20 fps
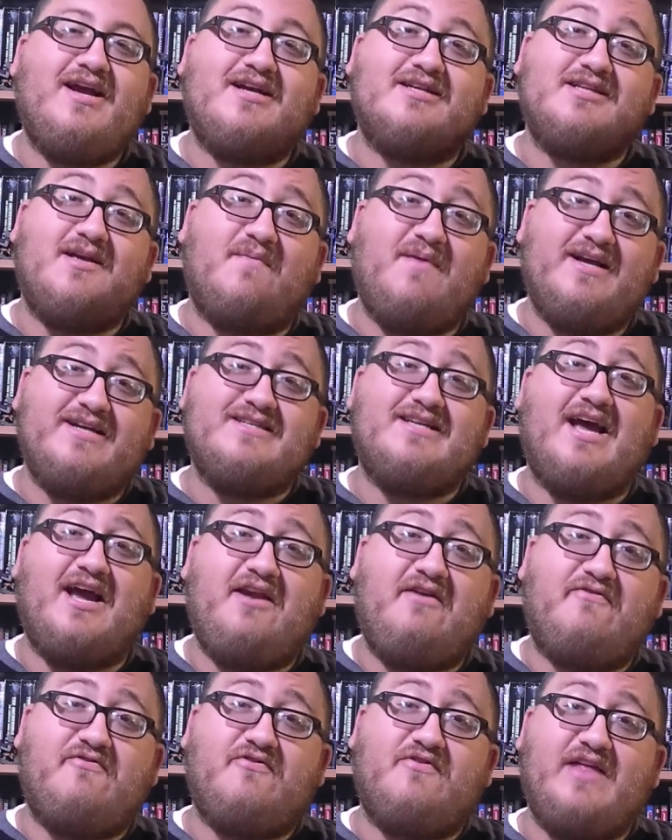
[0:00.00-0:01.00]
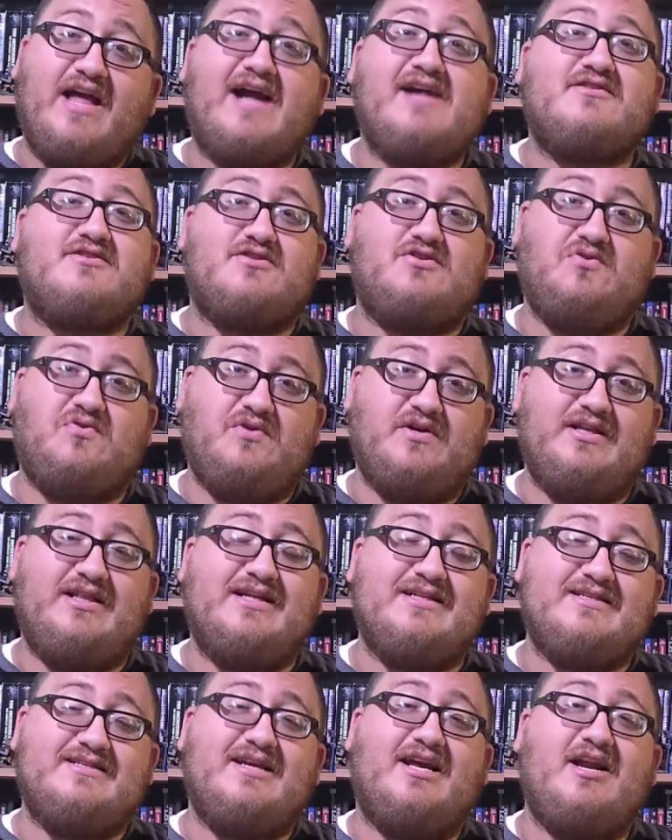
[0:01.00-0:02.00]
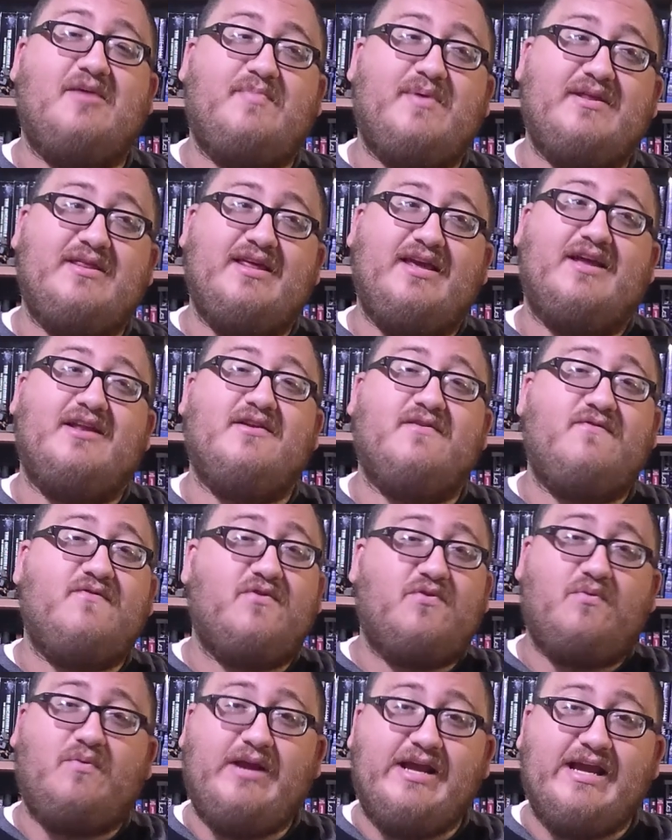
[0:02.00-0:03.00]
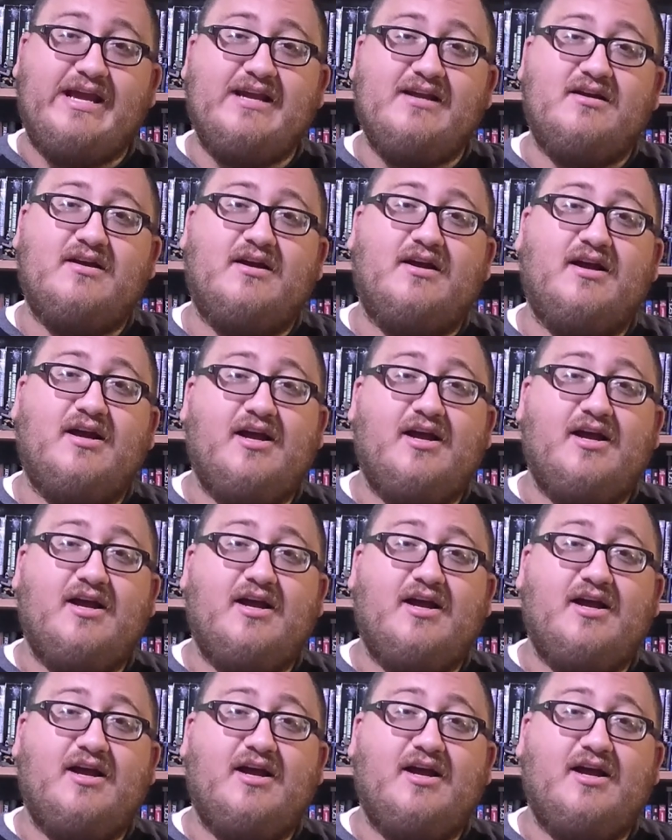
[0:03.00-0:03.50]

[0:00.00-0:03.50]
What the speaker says: Because I'm excited for that story that's set up at the end of 3.